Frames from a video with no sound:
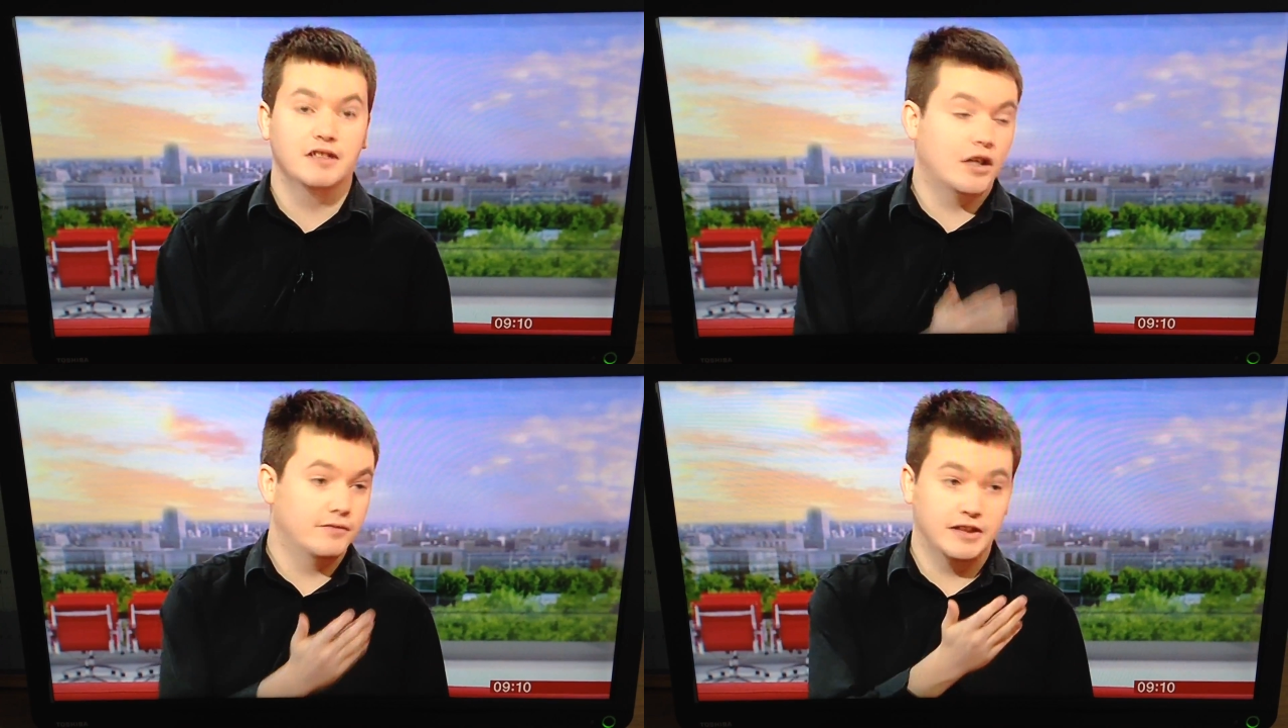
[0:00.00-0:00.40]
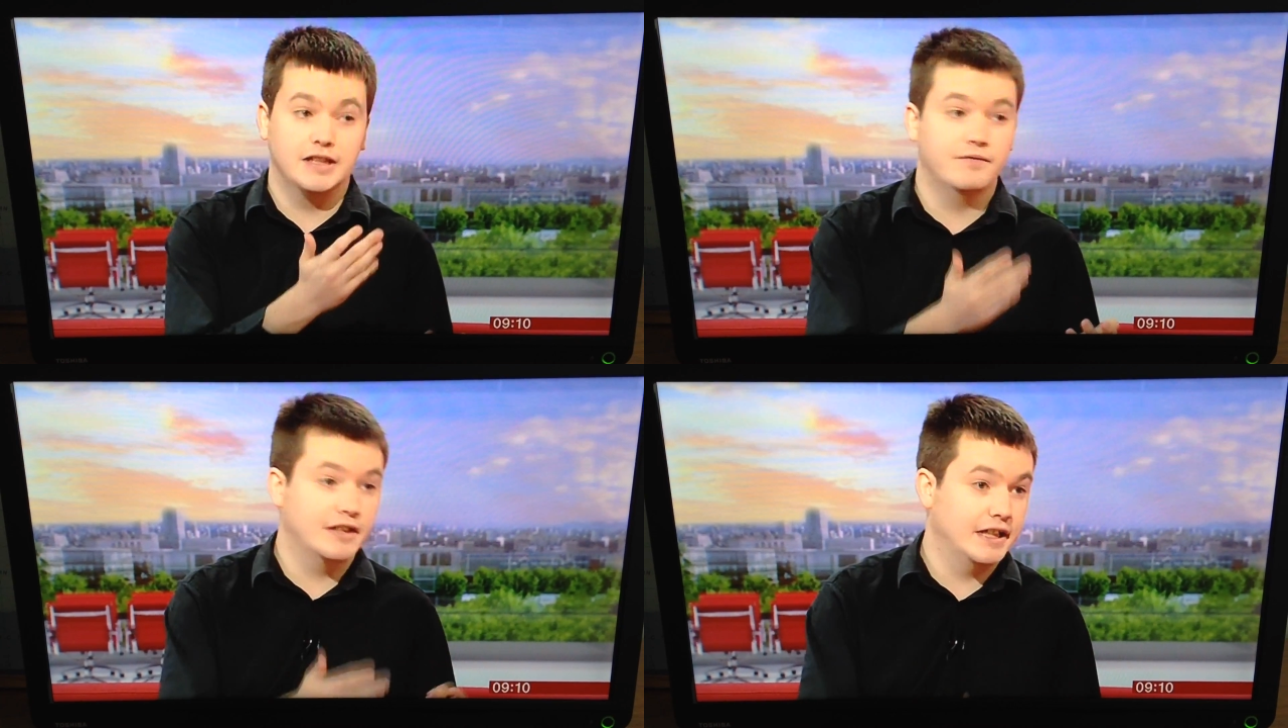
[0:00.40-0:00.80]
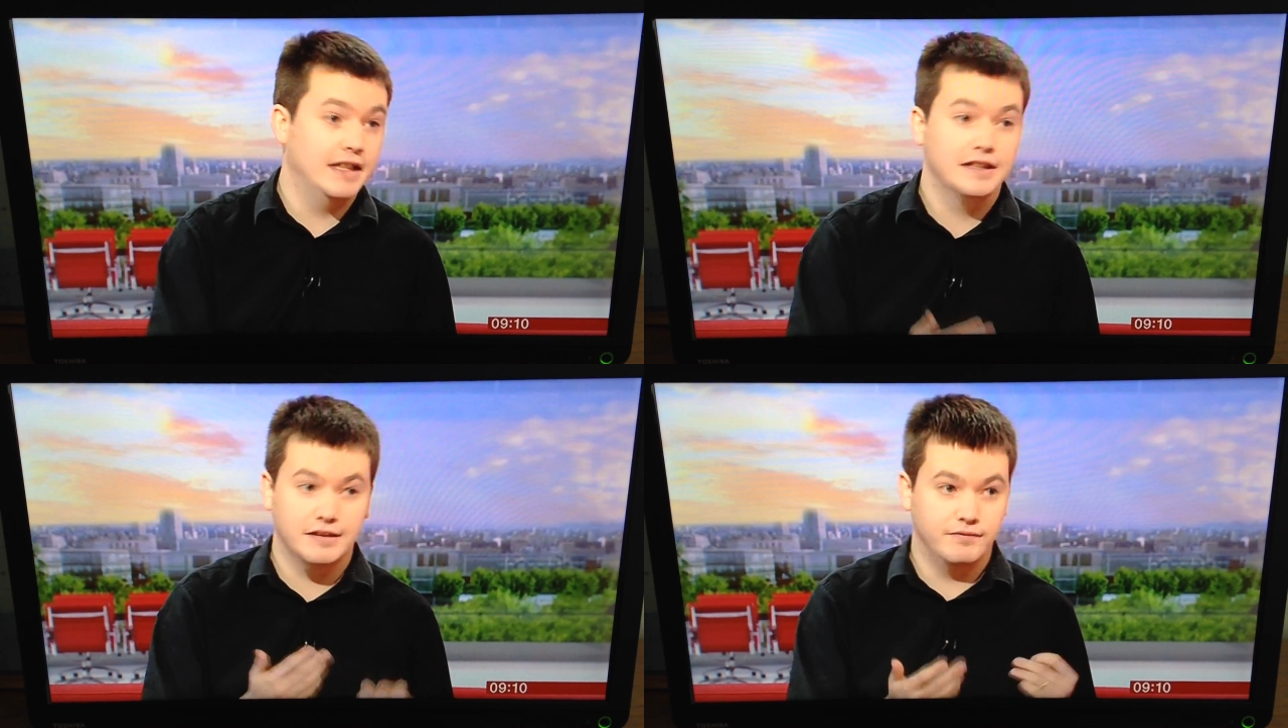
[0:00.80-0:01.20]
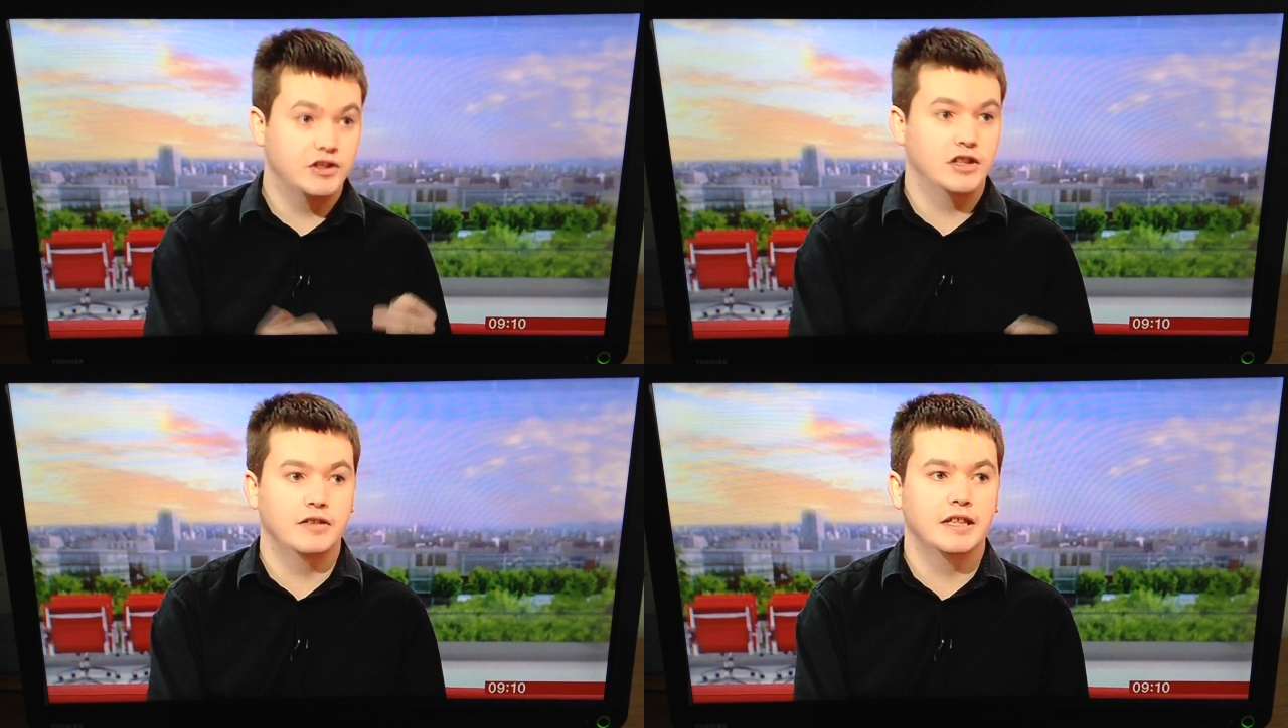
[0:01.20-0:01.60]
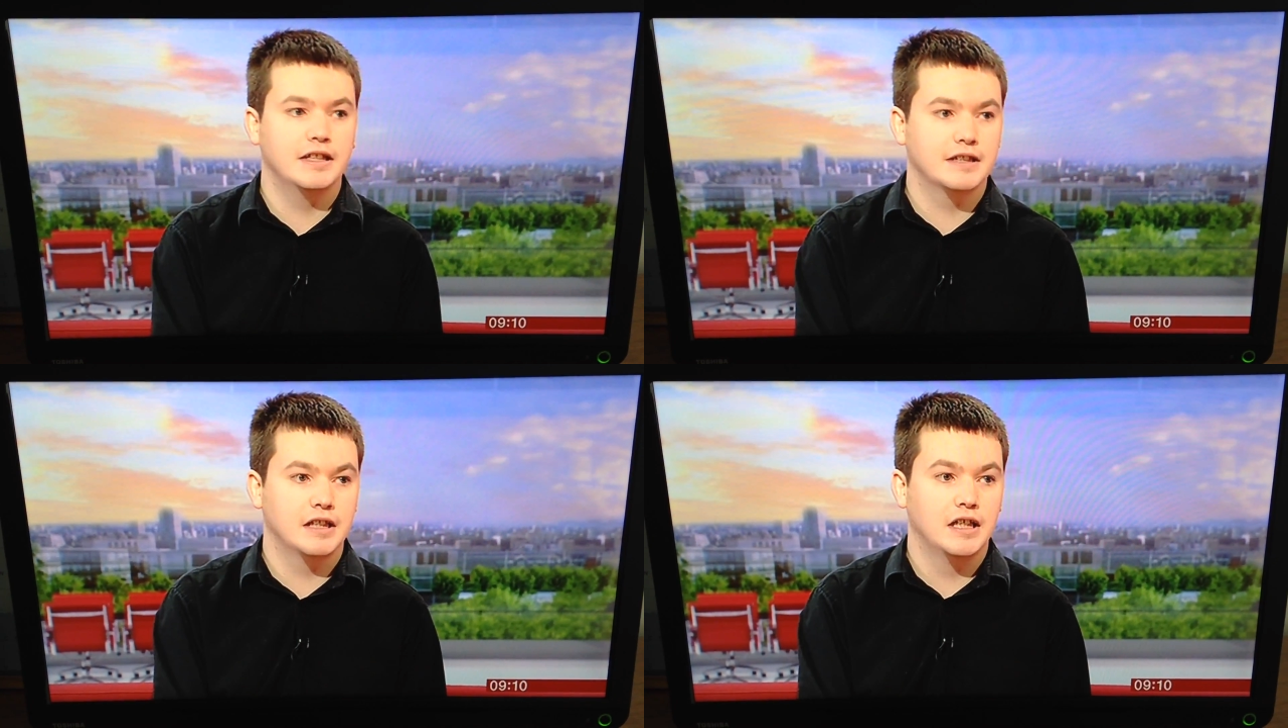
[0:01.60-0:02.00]
obviously different keys, different
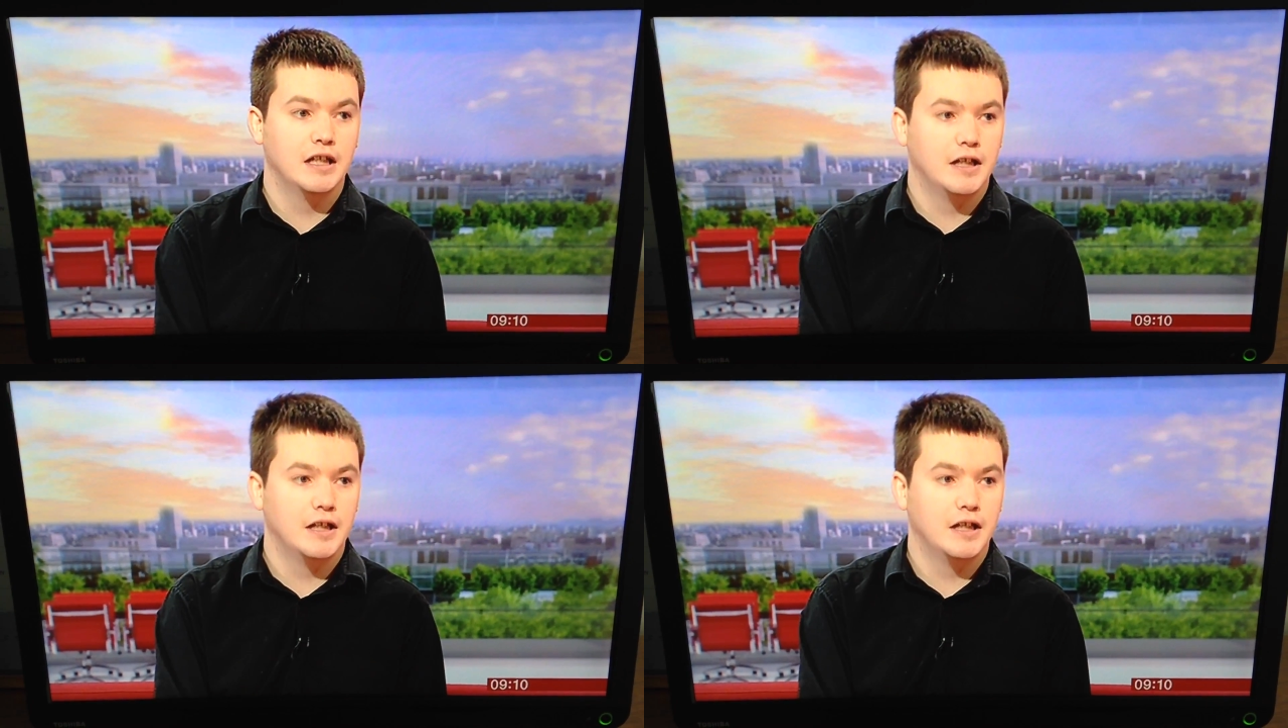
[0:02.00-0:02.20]
tunings.